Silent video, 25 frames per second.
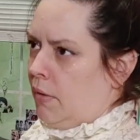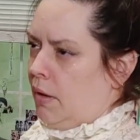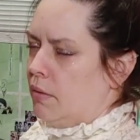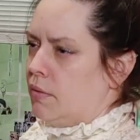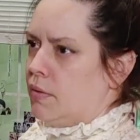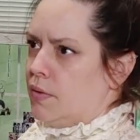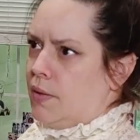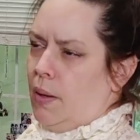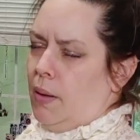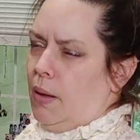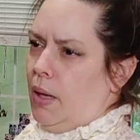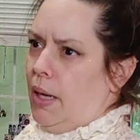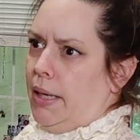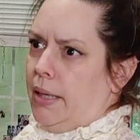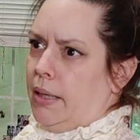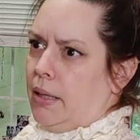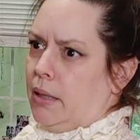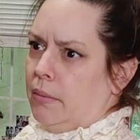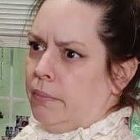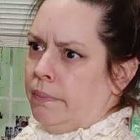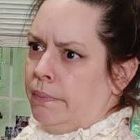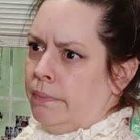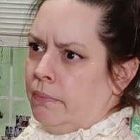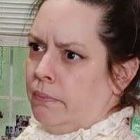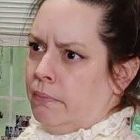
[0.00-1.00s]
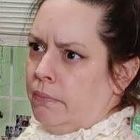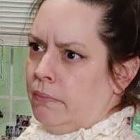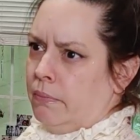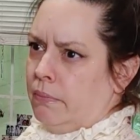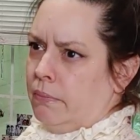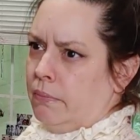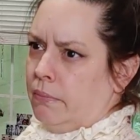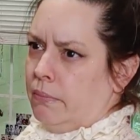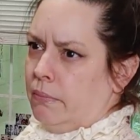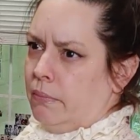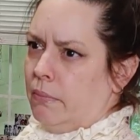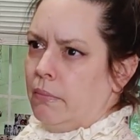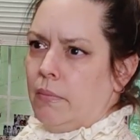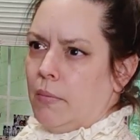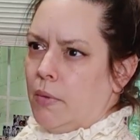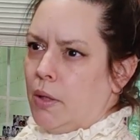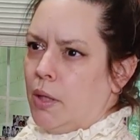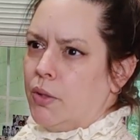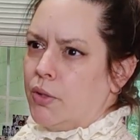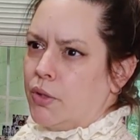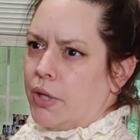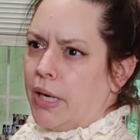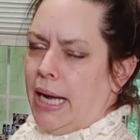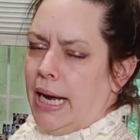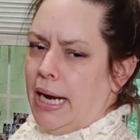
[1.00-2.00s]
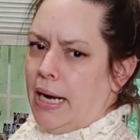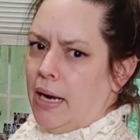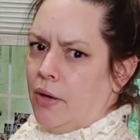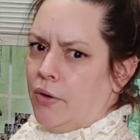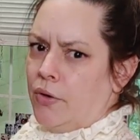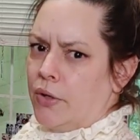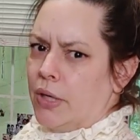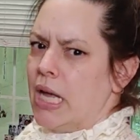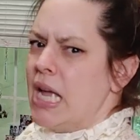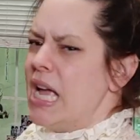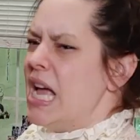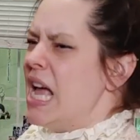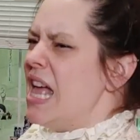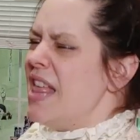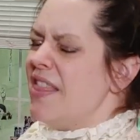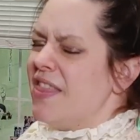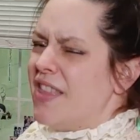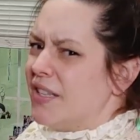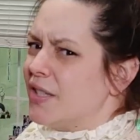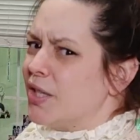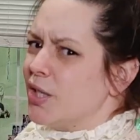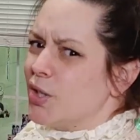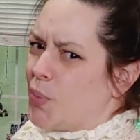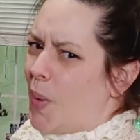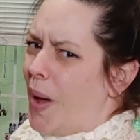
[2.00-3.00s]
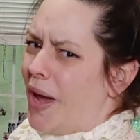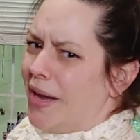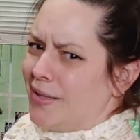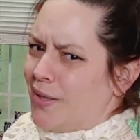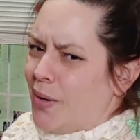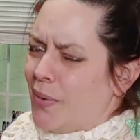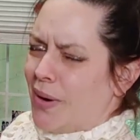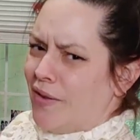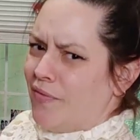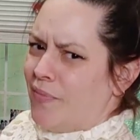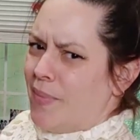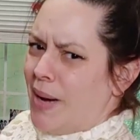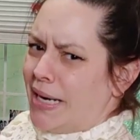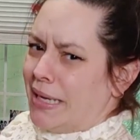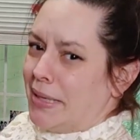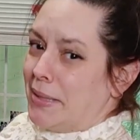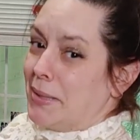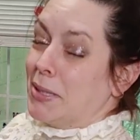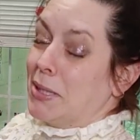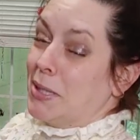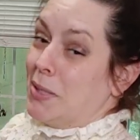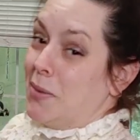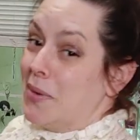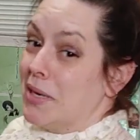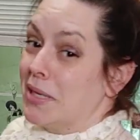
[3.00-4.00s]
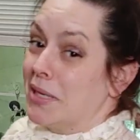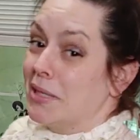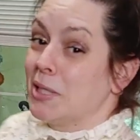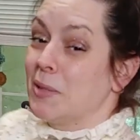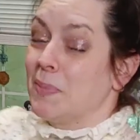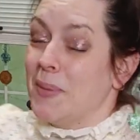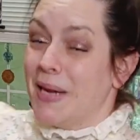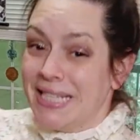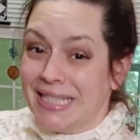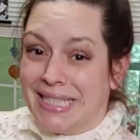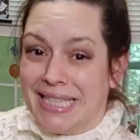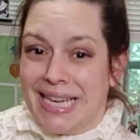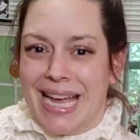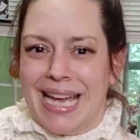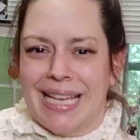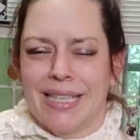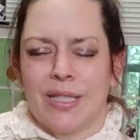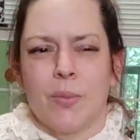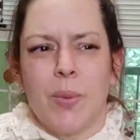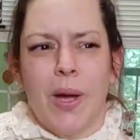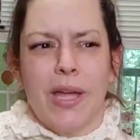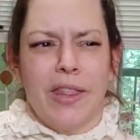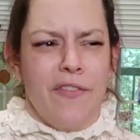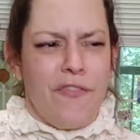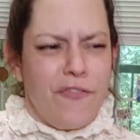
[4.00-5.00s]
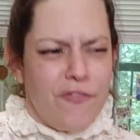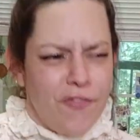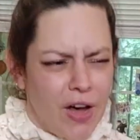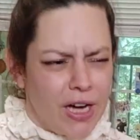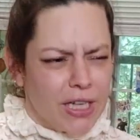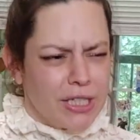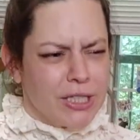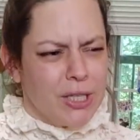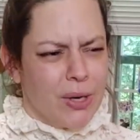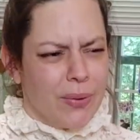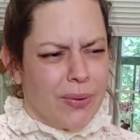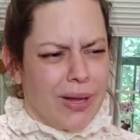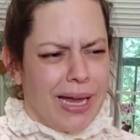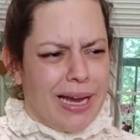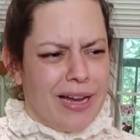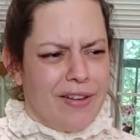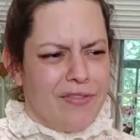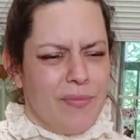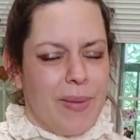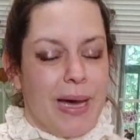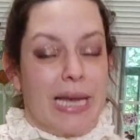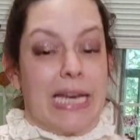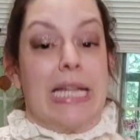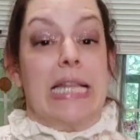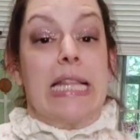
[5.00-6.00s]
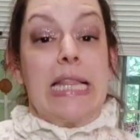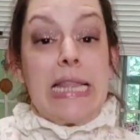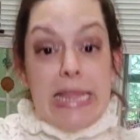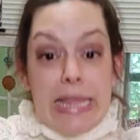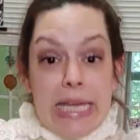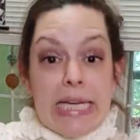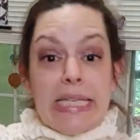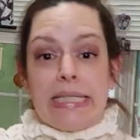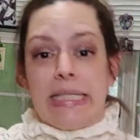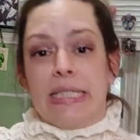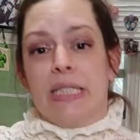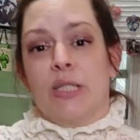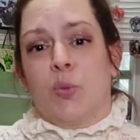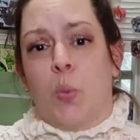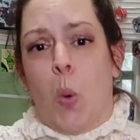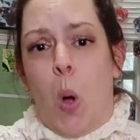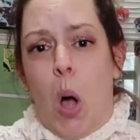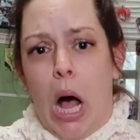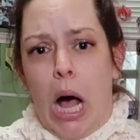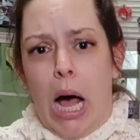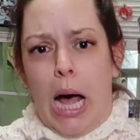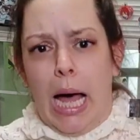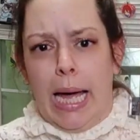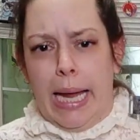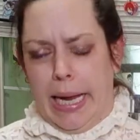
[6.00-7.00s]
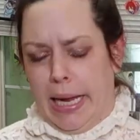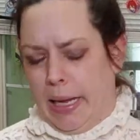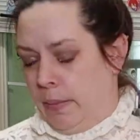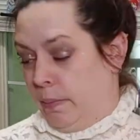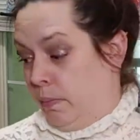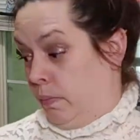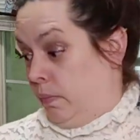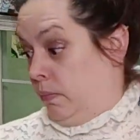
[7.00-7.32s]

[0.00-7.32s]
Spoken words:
So like, closer to $800. This is why I don't have money. So when Spacey asks, why the fuck don't I have money? This is why.